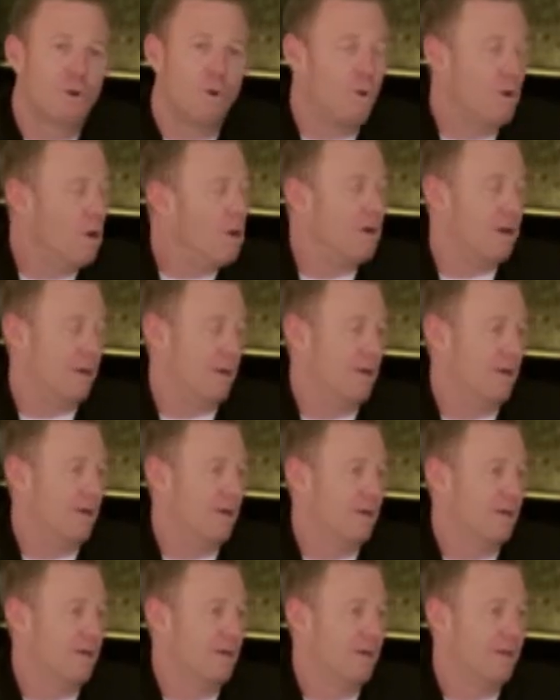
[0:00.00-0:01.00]
caught on. Eh?
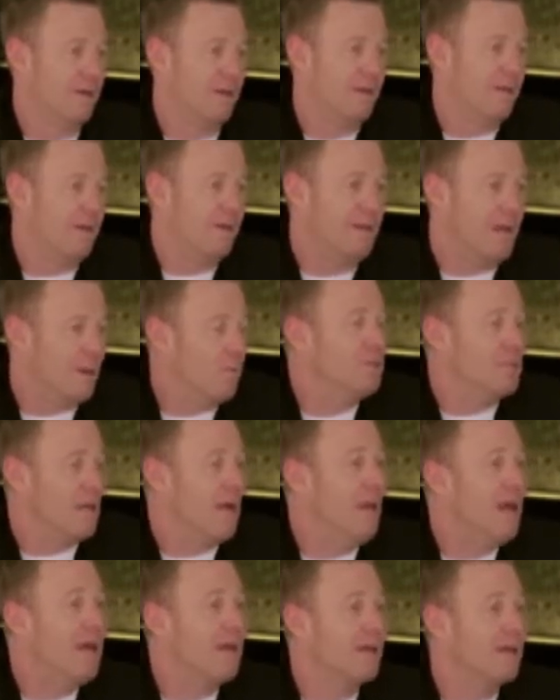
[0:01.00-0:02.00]
You know, that was
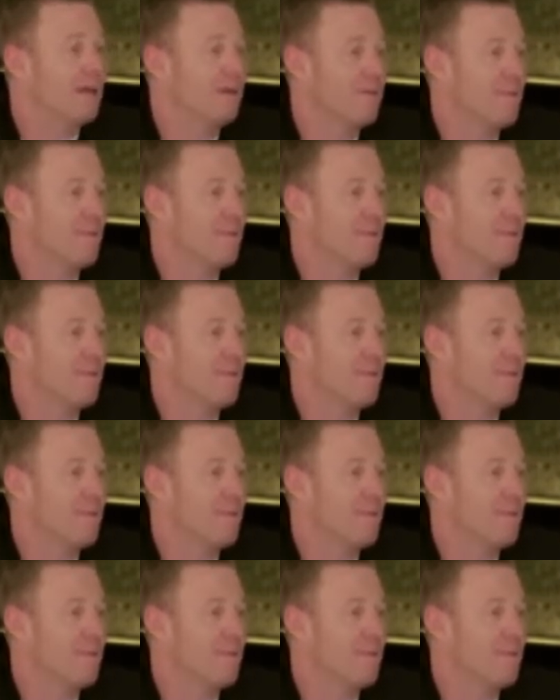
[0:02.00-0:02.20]
our luck.